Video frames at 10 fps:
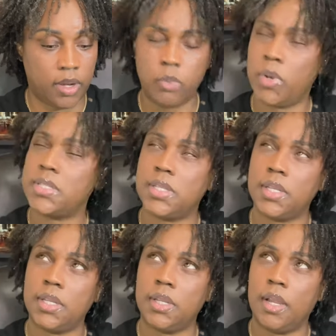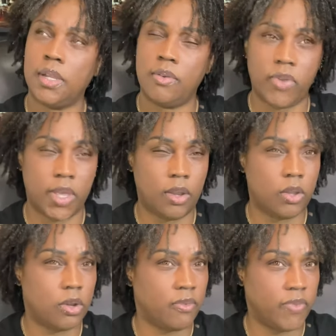
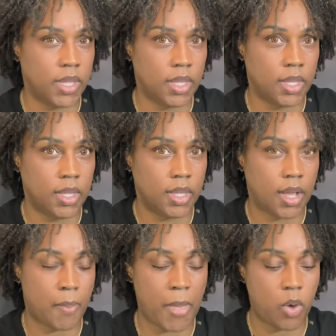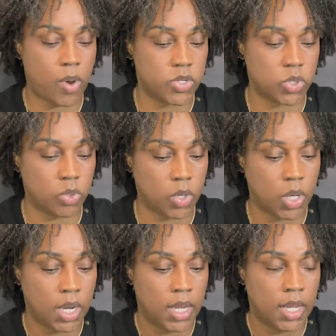or Lavie, I'm not quite
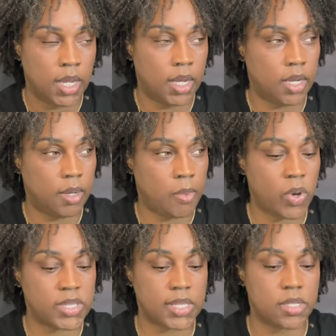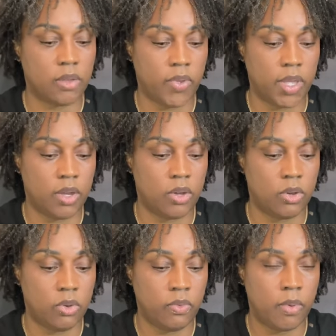sure. I want to say it's
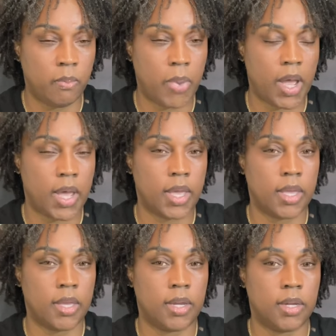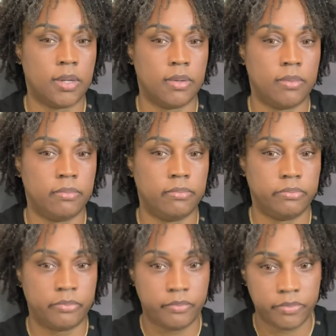Lavelle by
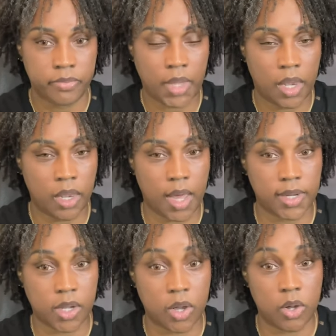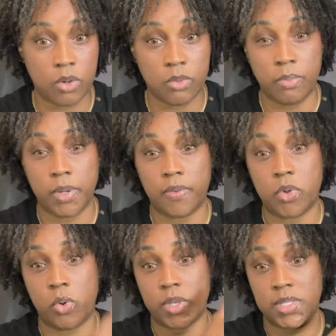Lancome, but of
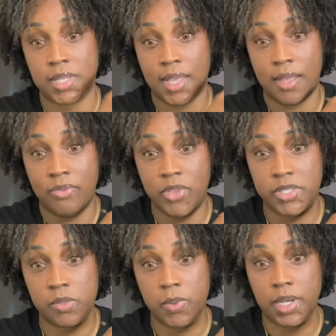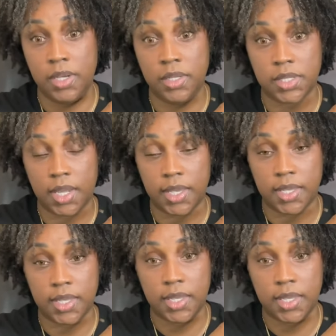course, this is what it looks like.